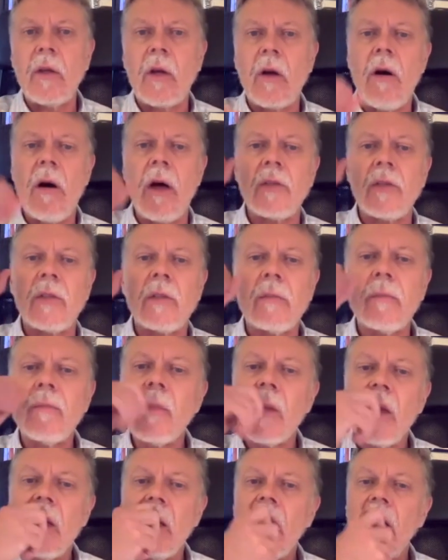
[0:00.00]
cost
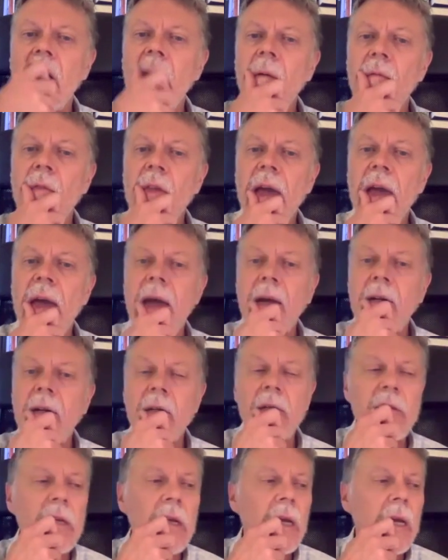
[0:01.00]
of the
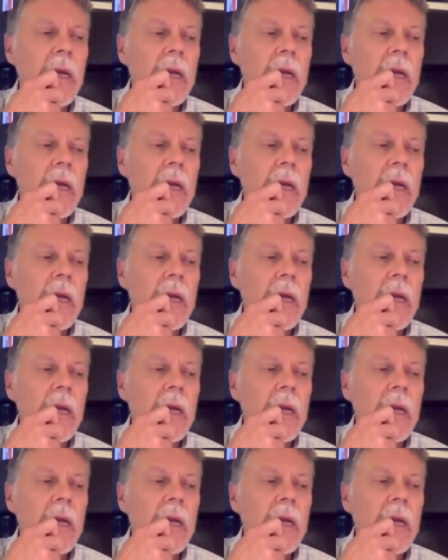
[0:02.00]
actions.